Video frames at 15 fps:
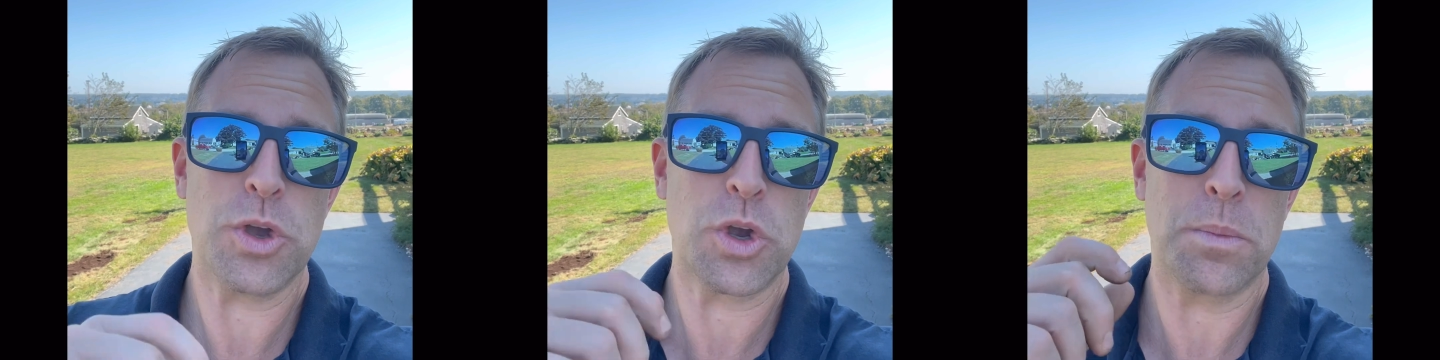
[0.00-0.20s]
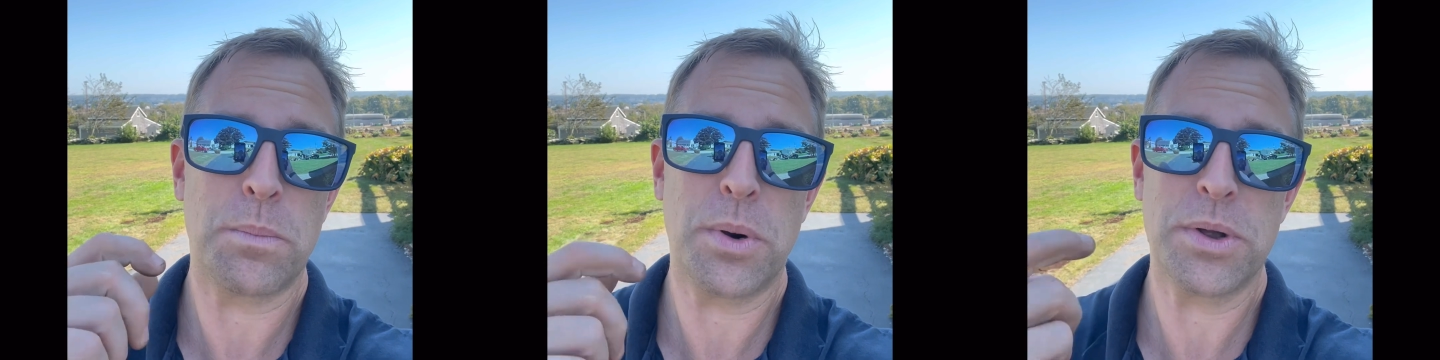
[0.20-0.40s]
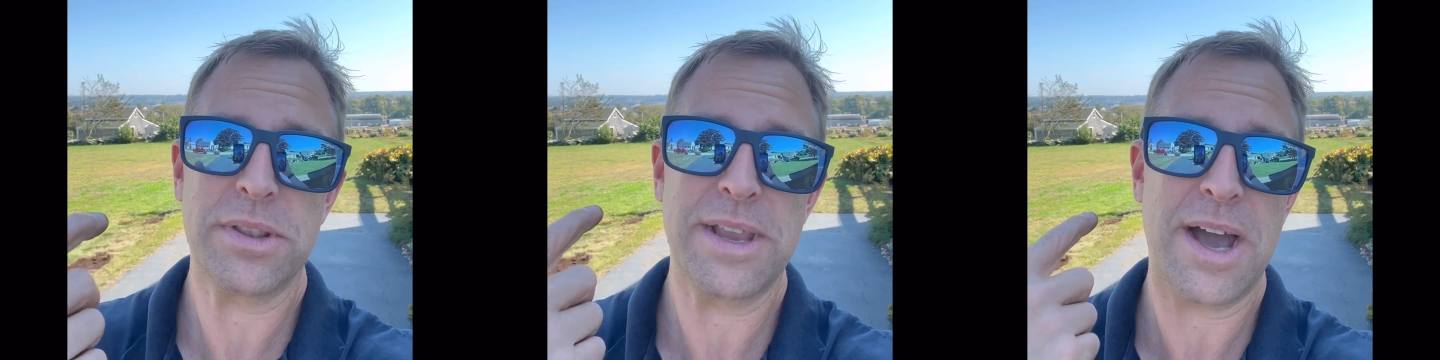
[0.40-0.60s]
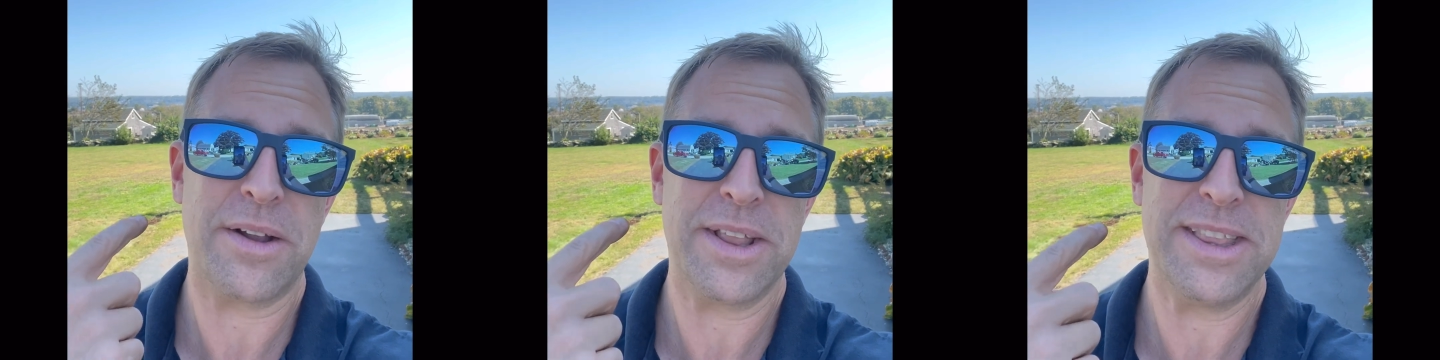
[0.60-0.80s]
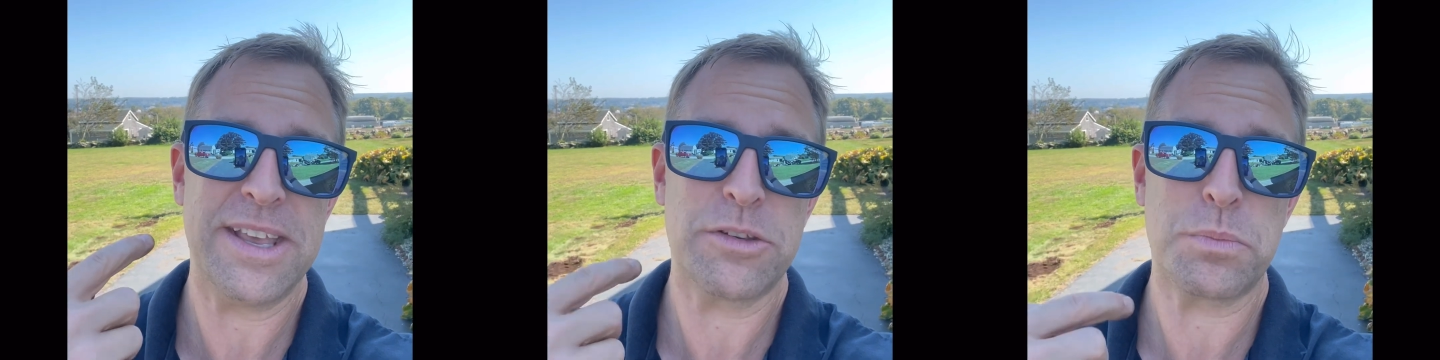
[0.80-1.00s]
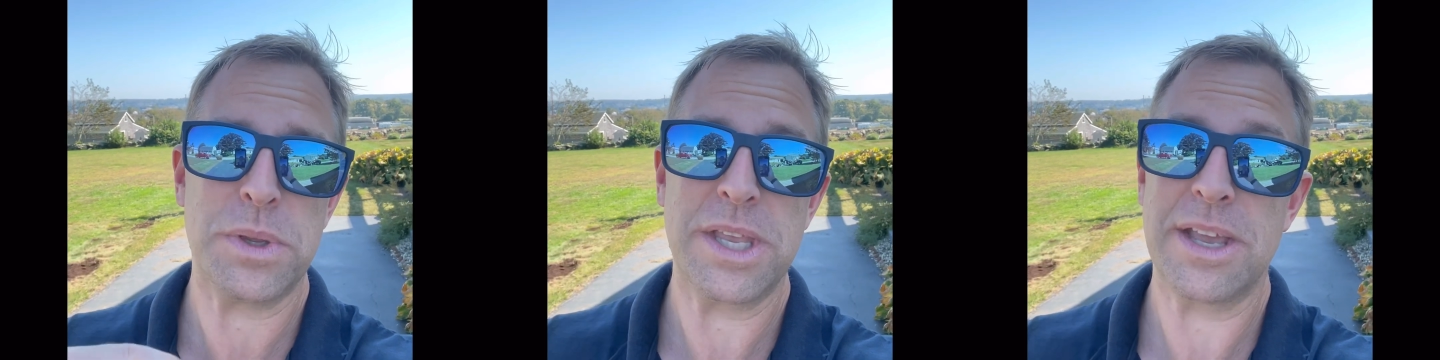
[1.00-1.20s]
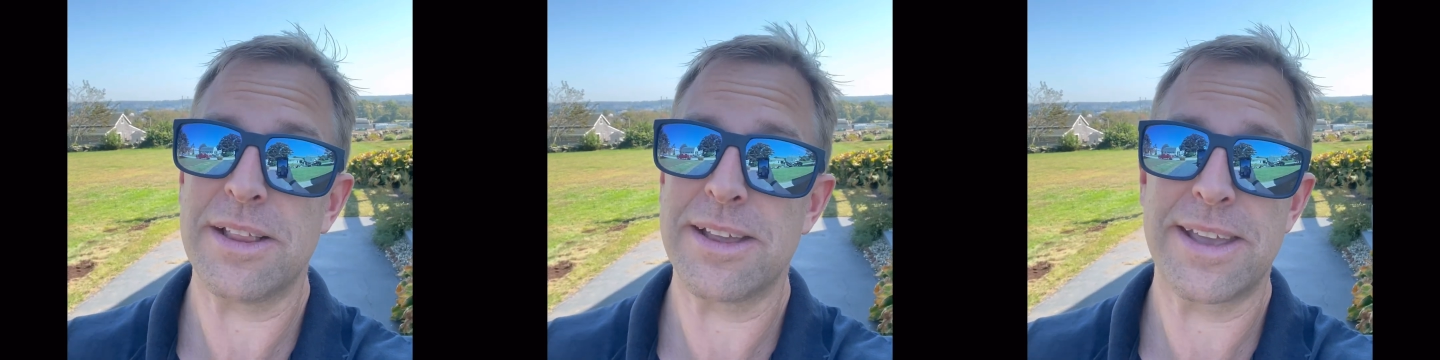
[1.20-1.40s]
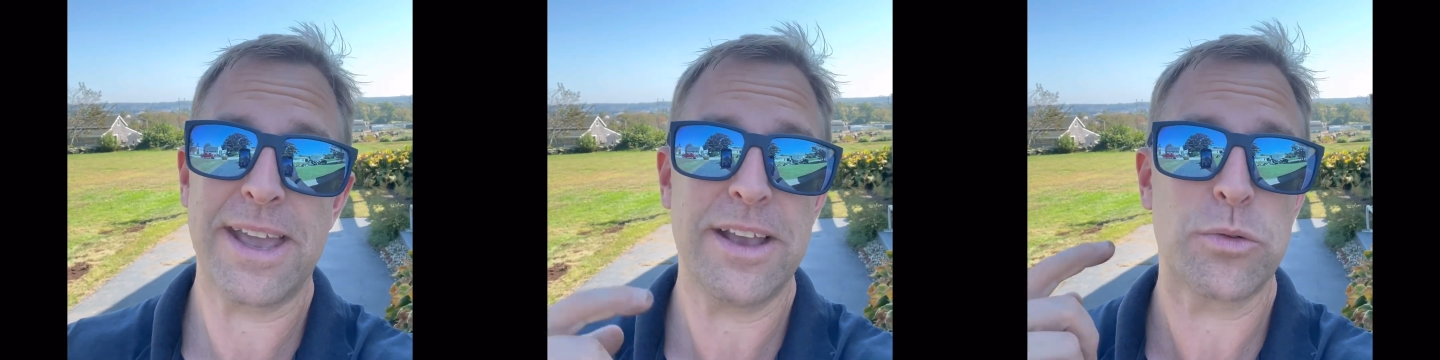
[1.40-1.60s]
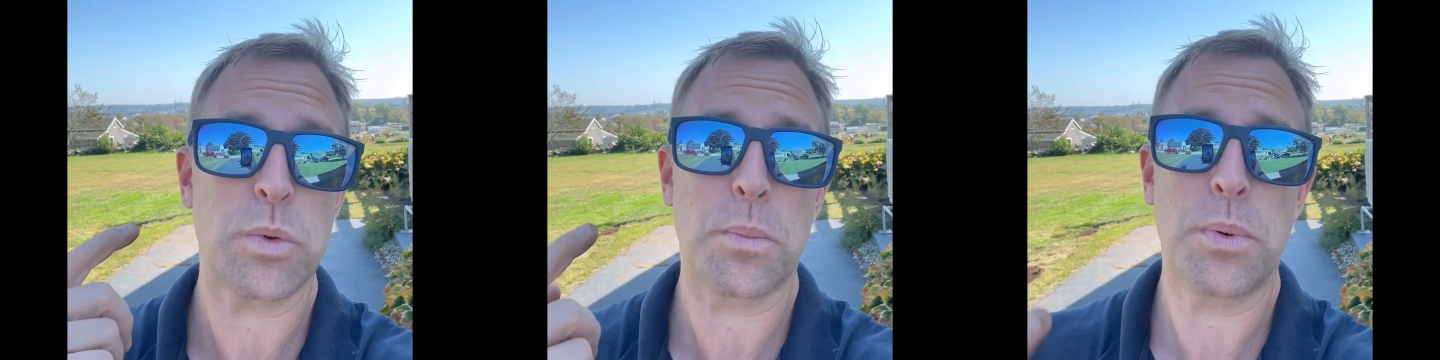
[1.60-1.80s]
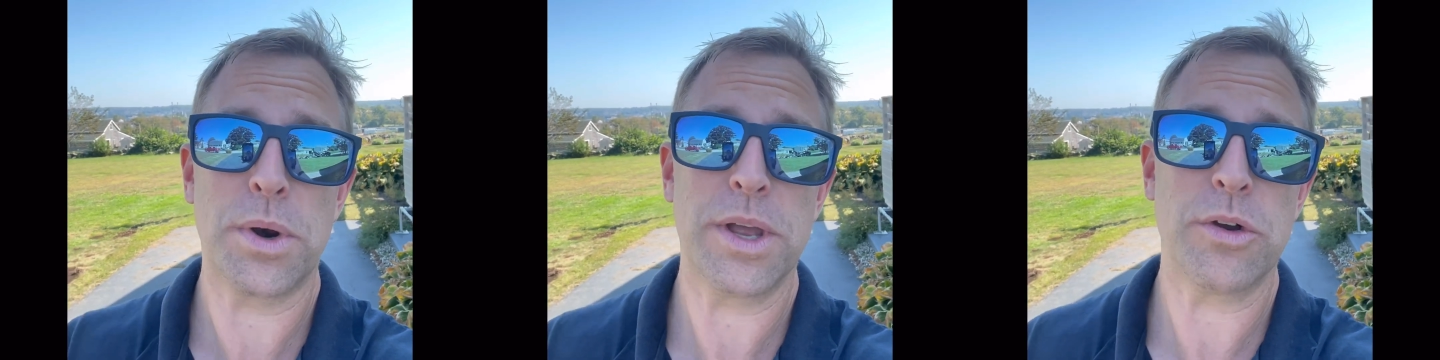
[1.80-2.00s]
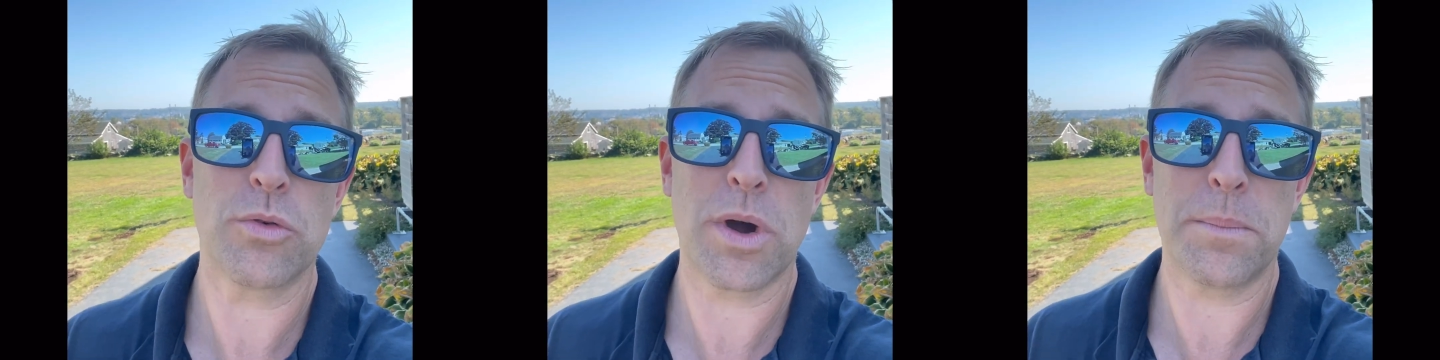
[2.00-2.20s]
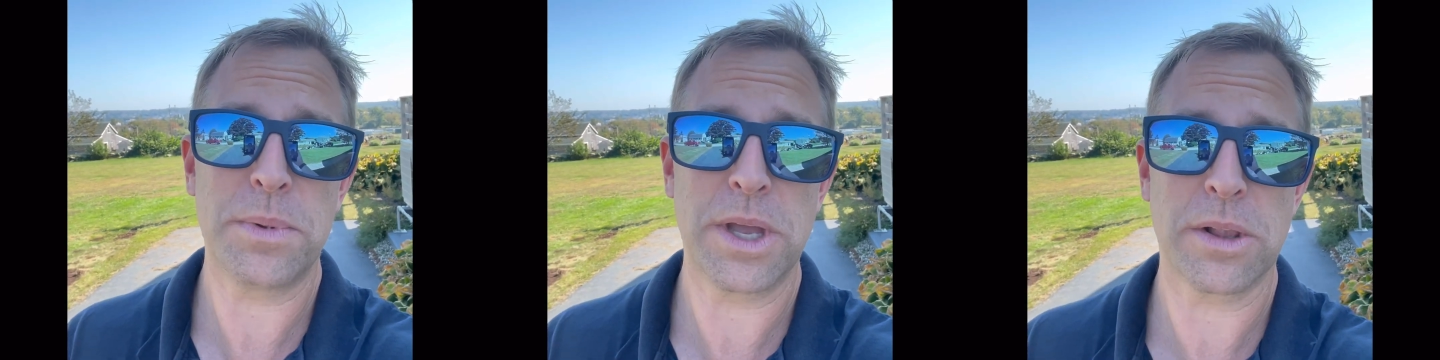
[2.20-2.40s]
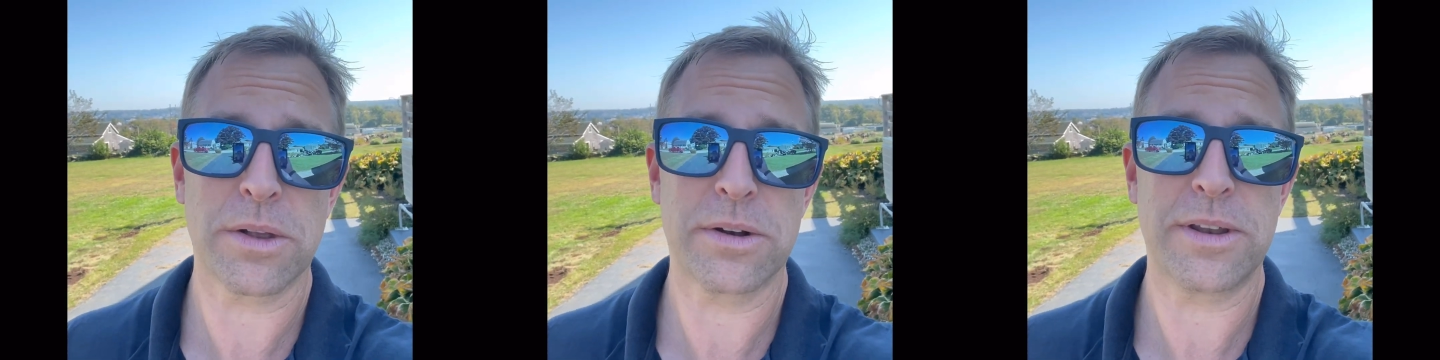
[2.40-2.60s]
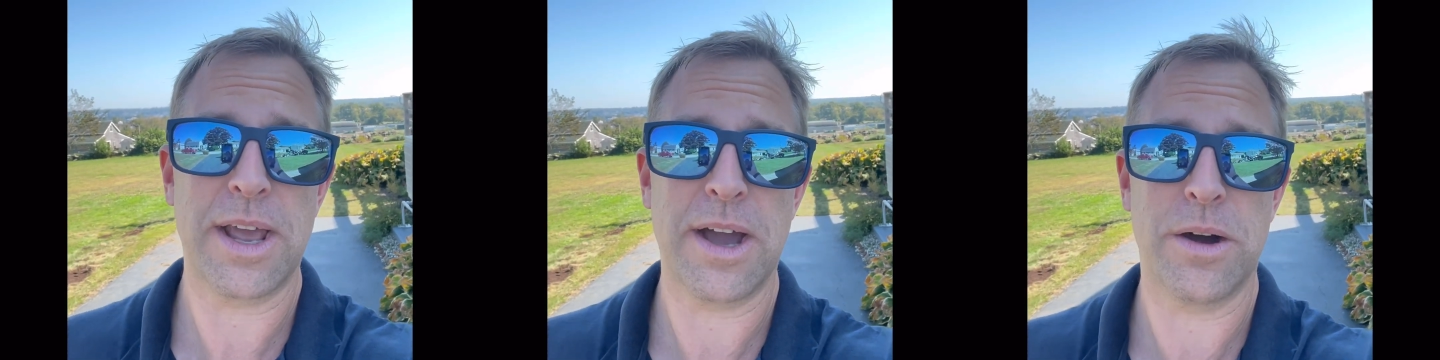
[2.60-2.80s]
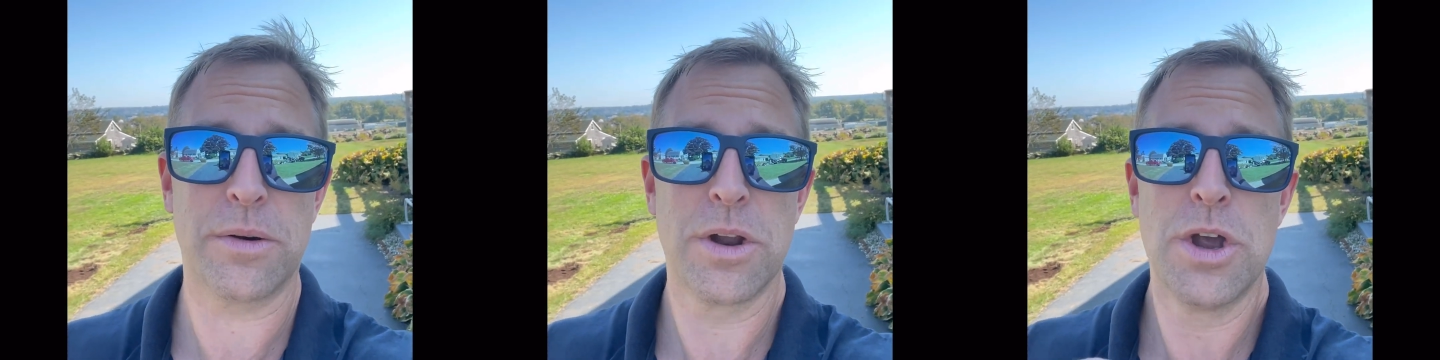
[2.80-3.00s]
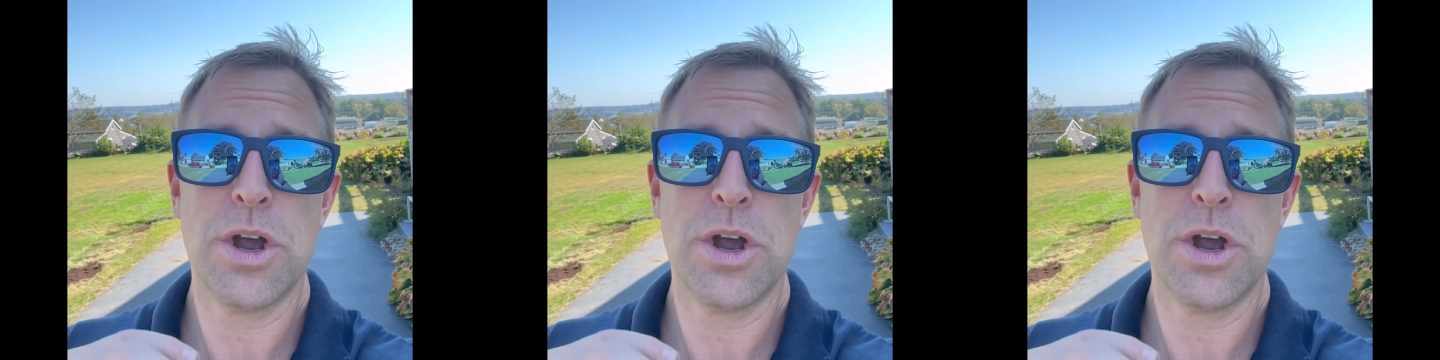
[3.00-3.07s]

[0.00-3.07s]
You could put down, in this particular case, we're putting grub killer down,